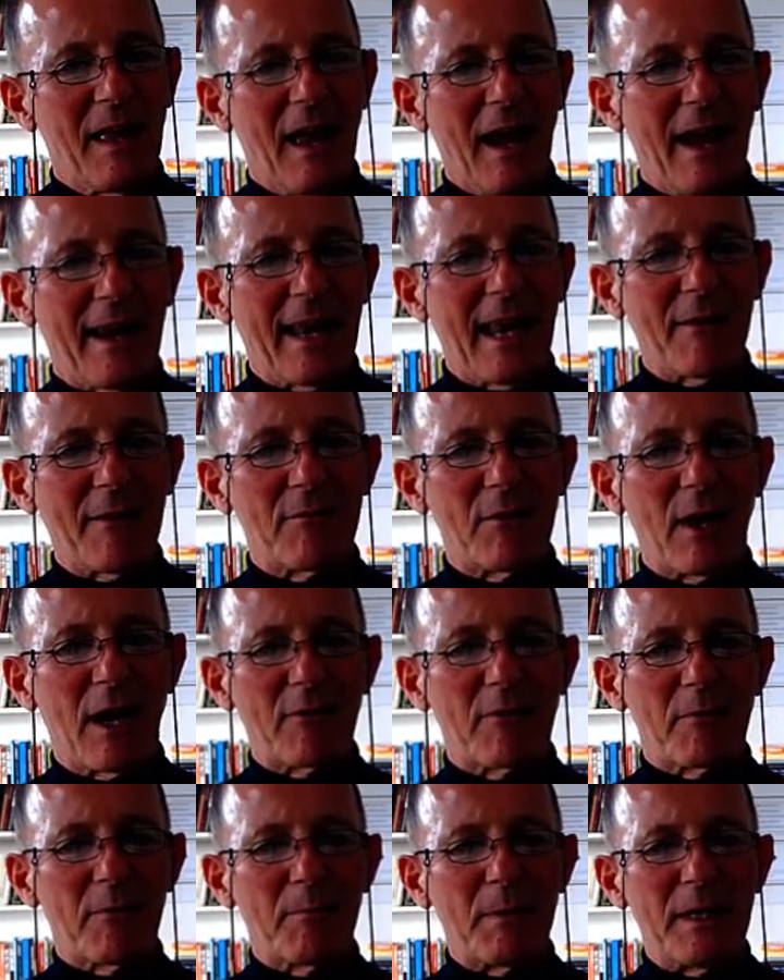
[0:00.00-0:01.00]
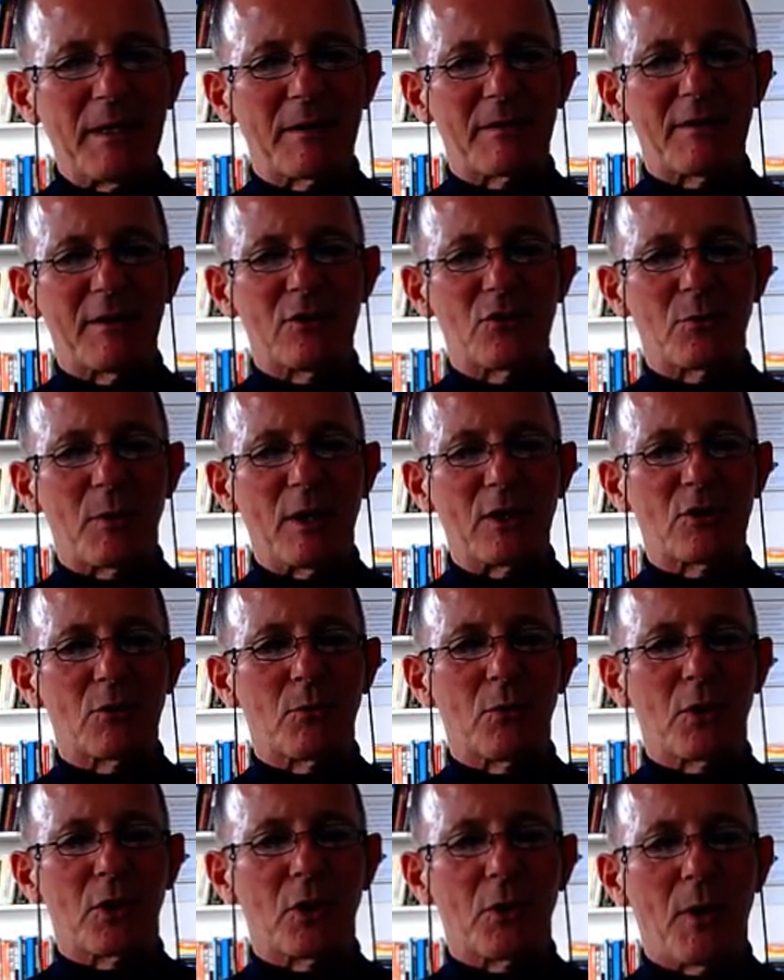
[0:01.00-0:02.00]
And have you ever been in a situation
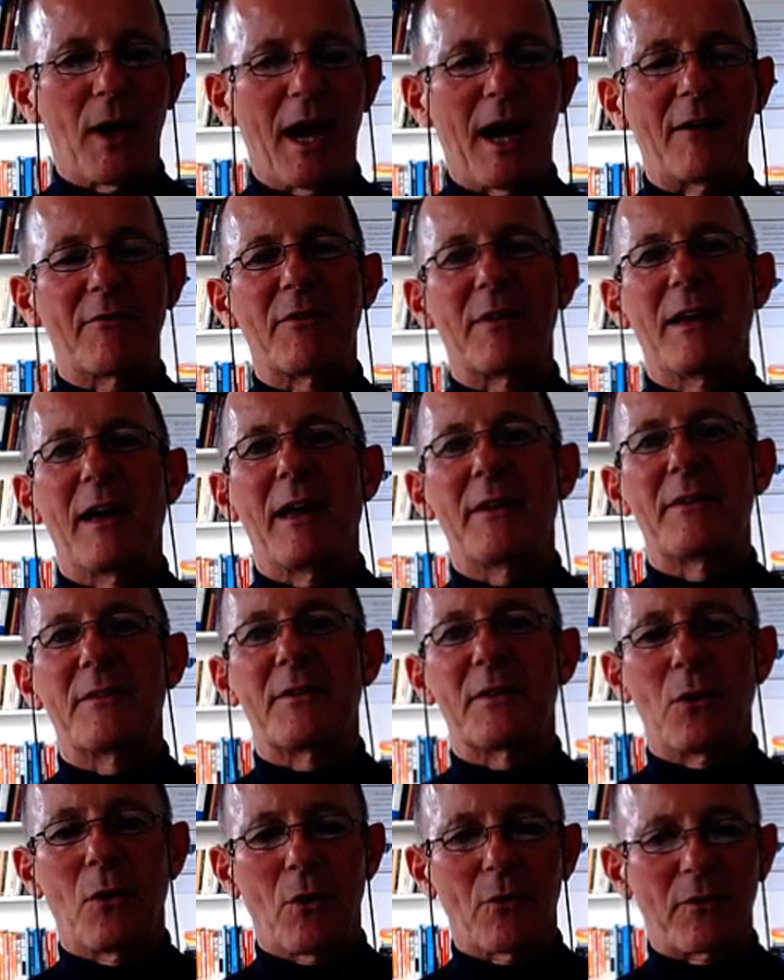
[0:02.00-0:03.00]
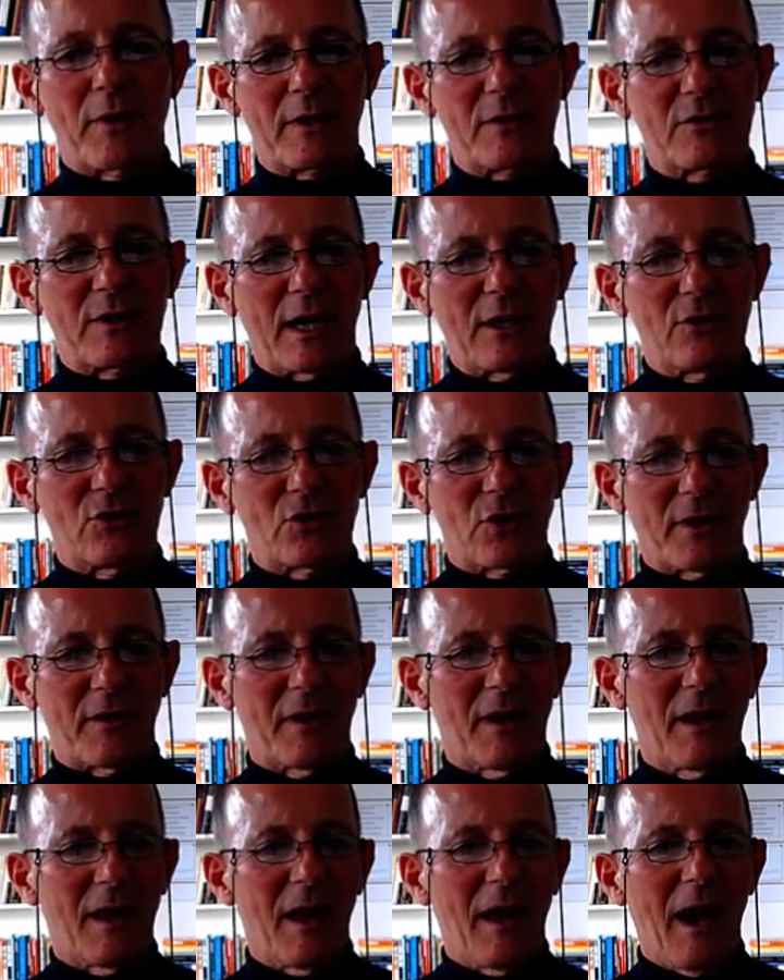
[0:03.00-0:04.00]
where you have, and this is the overextension,
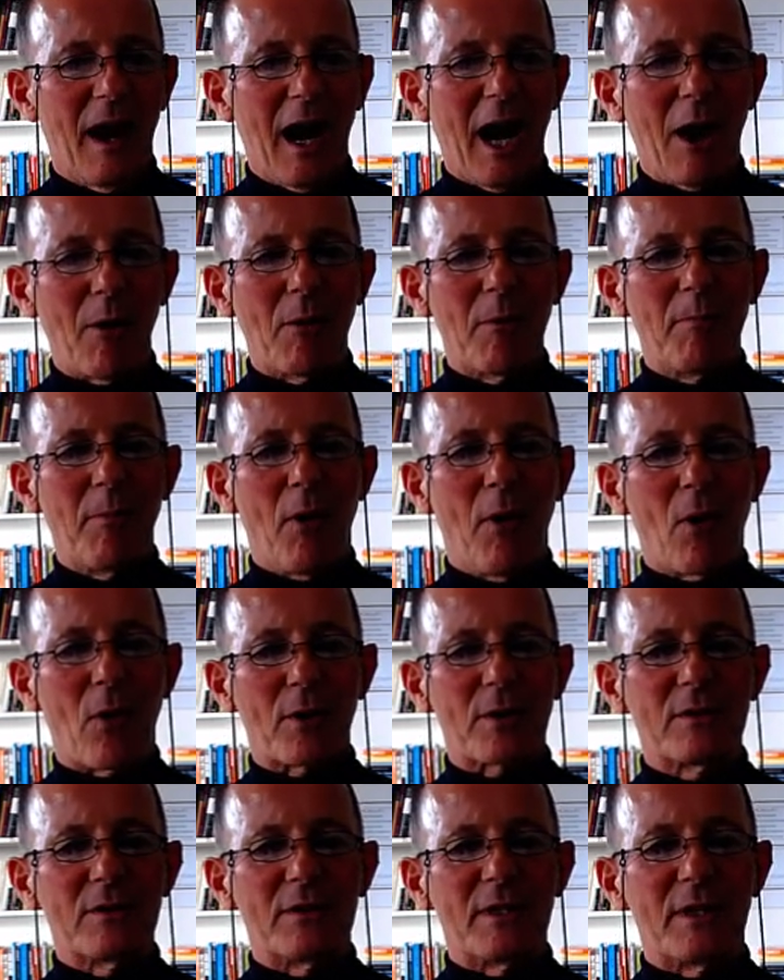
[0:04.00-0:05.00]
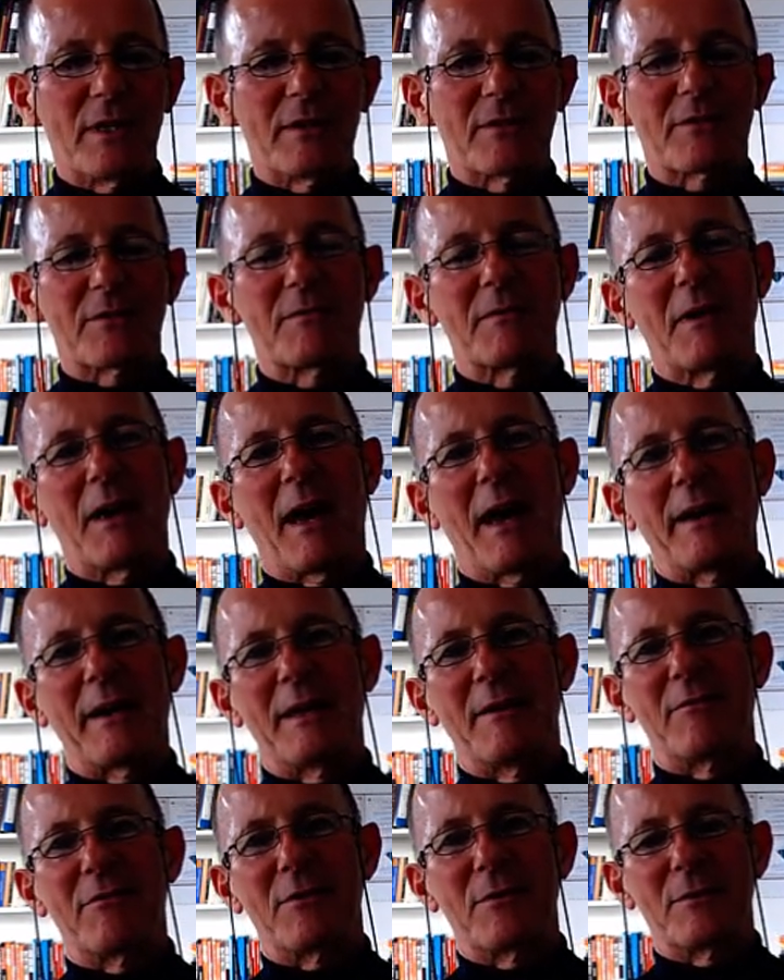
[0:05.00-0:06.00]
how important is and
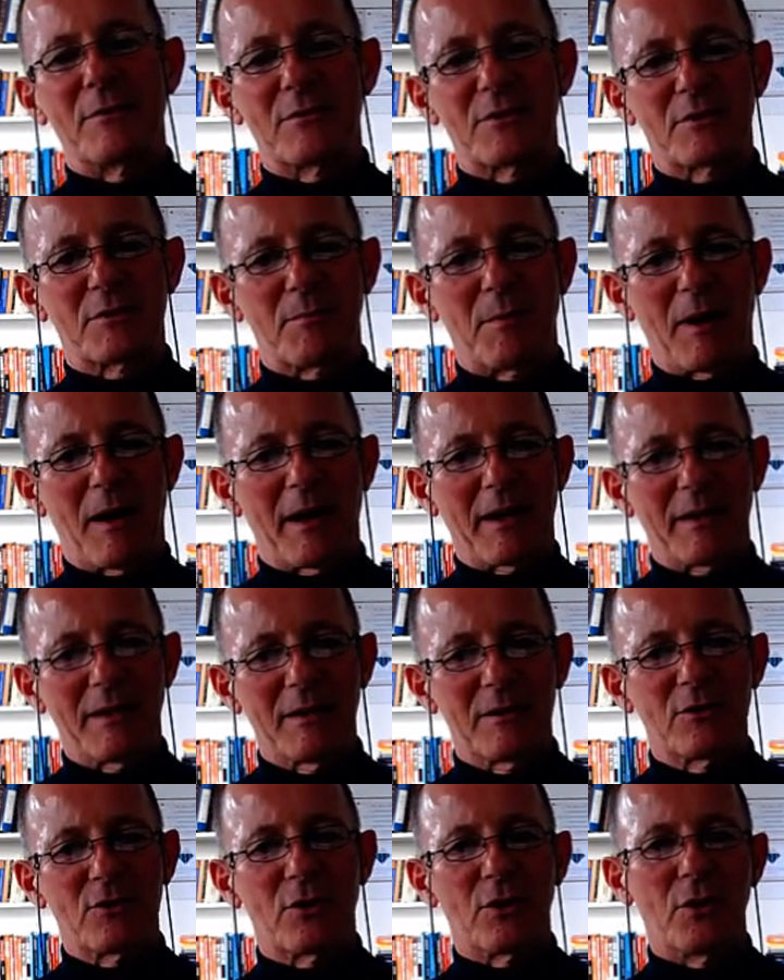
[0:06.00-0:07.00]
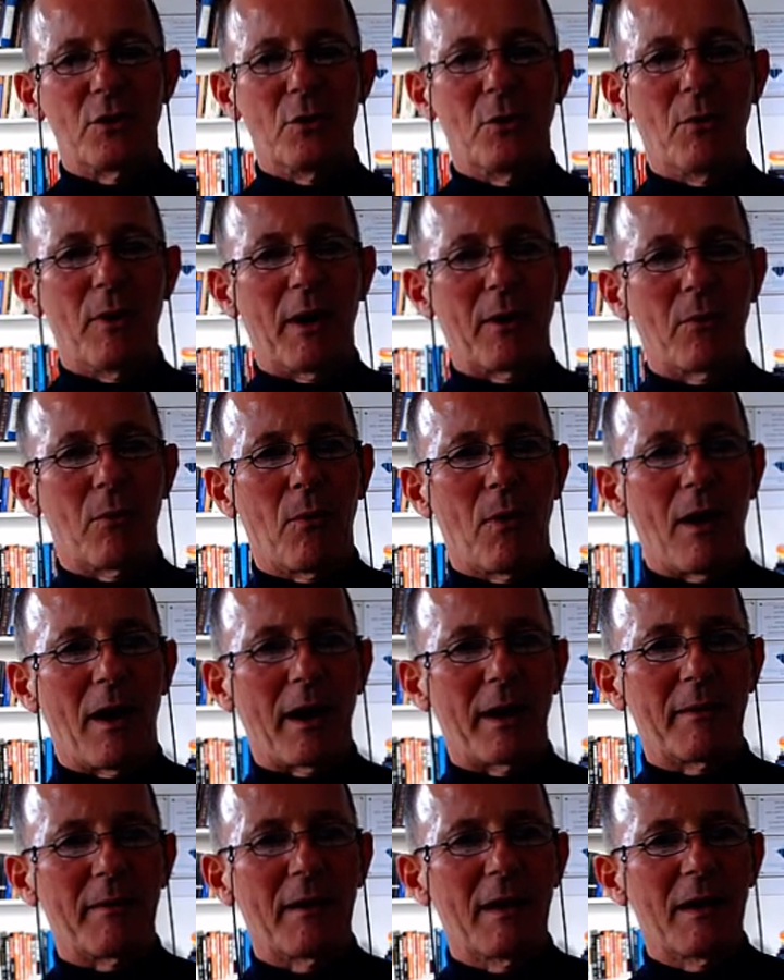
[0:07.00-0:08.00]
influenced by to you and why?